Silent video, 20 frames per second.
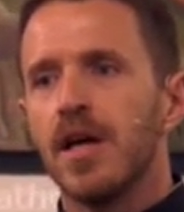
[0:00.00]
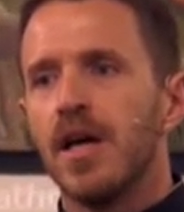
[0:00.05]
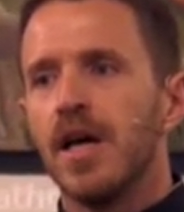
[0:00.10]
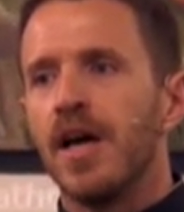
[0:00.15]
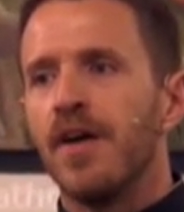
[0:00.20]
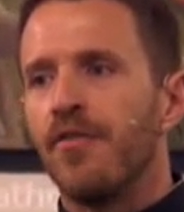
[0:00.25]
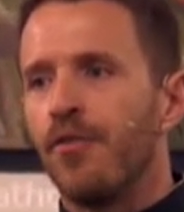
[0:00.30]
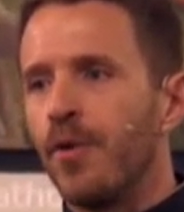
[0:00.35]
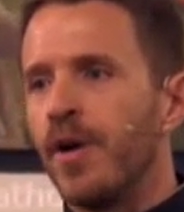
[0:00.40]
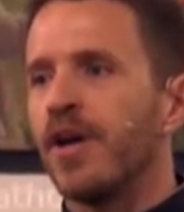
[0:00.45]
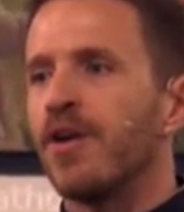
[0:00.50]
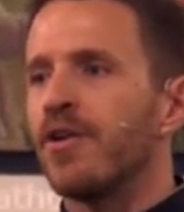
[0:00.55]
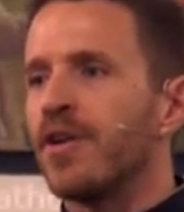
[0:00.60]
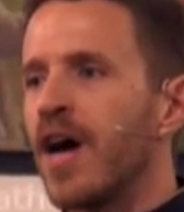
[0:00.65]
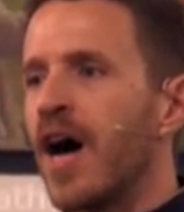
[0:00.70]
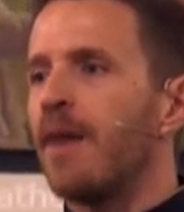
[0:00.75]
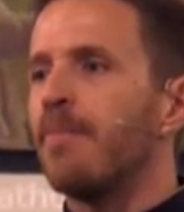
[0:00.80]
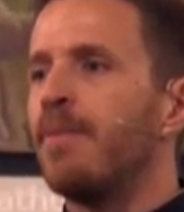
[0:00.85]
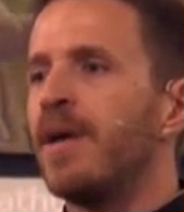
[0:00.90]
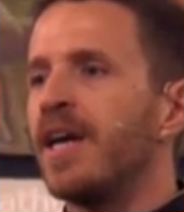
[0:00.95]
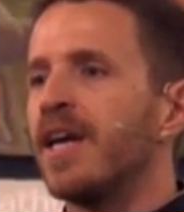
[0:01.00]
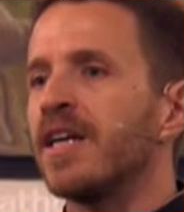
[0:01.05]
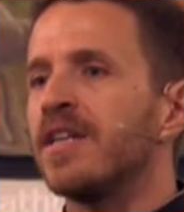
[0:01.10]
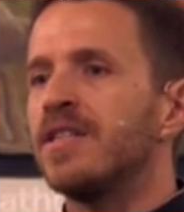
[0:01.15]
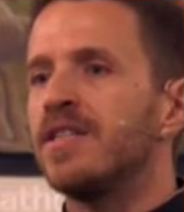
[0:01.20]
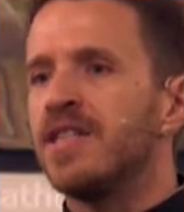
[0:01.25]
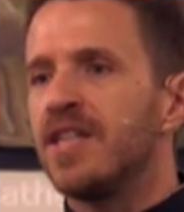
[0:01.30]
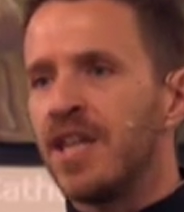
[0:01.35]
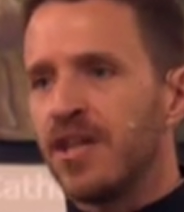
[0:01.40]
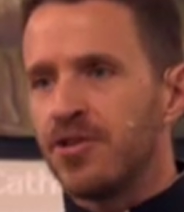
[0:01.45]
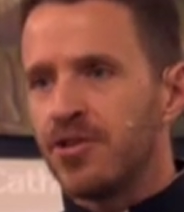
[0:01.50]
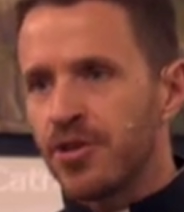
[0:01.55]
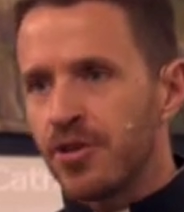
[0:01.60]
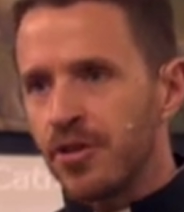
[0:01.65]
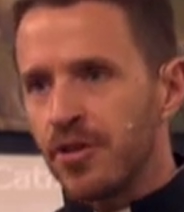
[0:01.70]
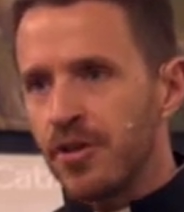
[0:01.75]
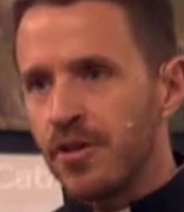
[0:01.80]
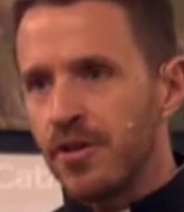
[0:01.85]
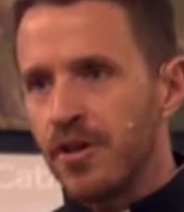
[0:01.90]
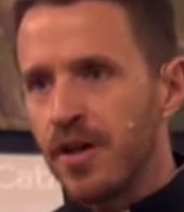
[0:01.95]
if we are not being
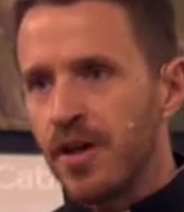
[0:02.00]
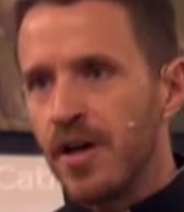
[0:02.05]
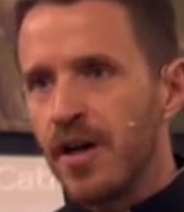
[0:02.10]
intentional